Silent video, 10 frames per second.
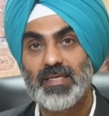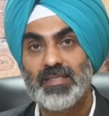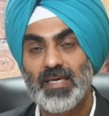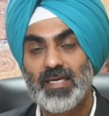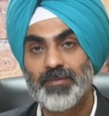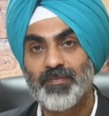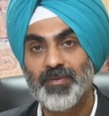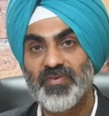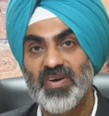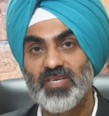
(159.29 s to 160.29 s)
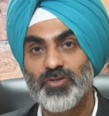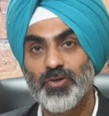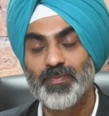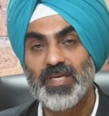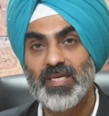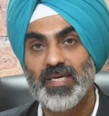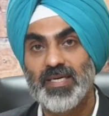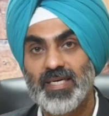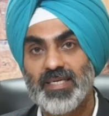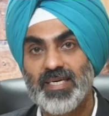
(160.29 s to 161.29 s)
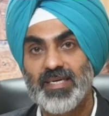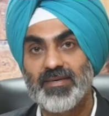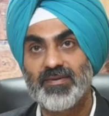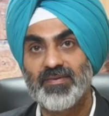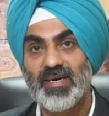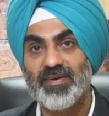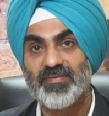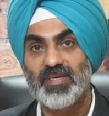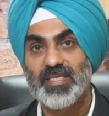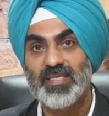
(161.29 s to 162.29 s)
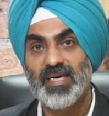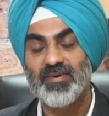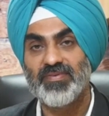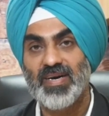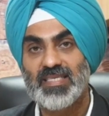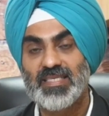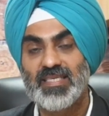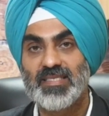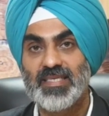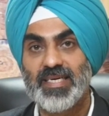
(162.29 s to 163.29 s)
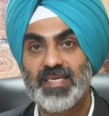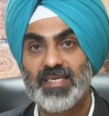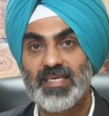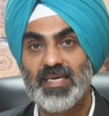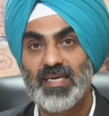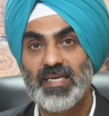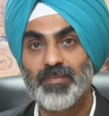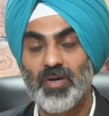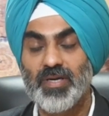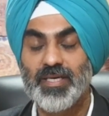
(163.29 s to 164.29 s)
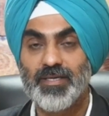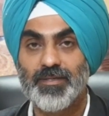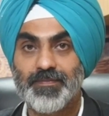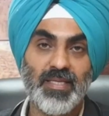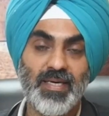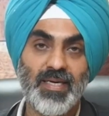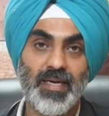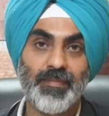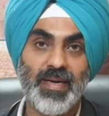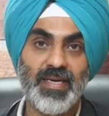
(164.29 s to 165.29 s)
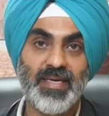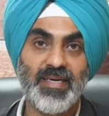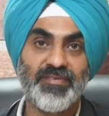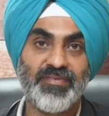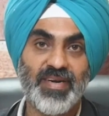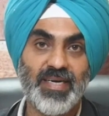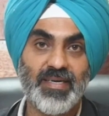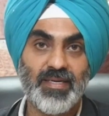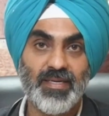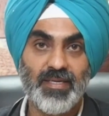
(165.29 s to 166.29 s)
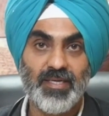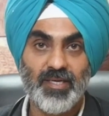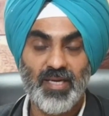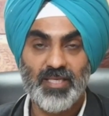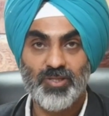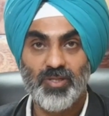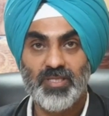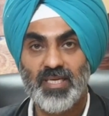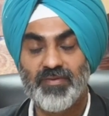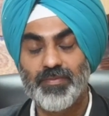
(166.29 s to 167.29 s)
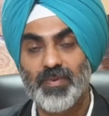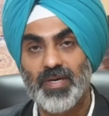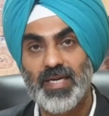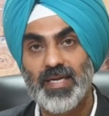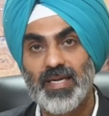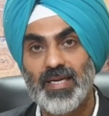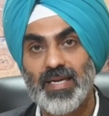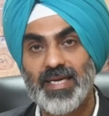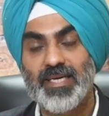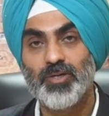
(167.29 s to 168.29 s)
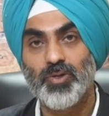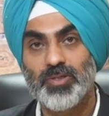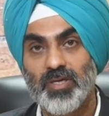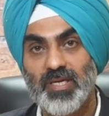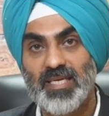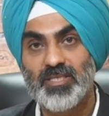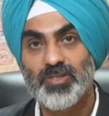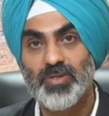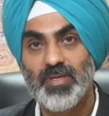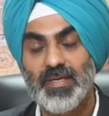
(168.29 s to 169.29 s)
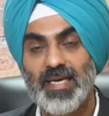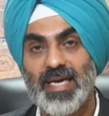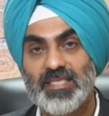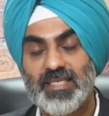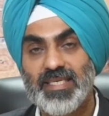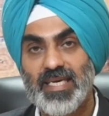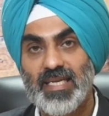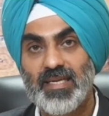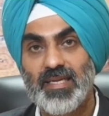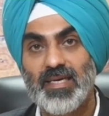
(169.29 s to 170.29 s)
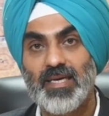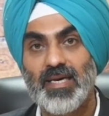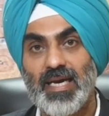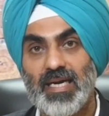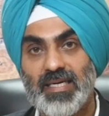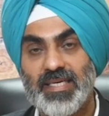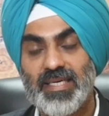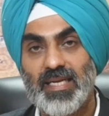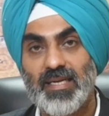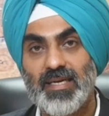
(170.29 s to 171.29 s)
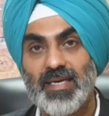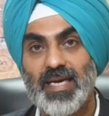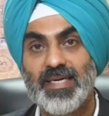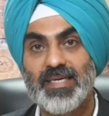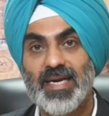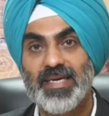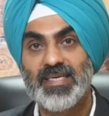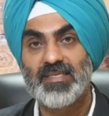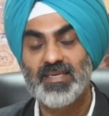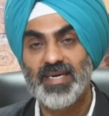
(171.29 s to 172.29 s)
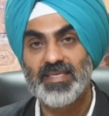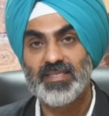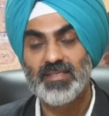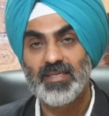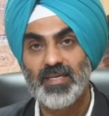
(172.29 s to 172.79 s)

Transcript: The lipid profile should be conducted in the fasting state early morning. There are many different cholesterols in our body, like total cholesterol, HDL, LDL and triglycerides.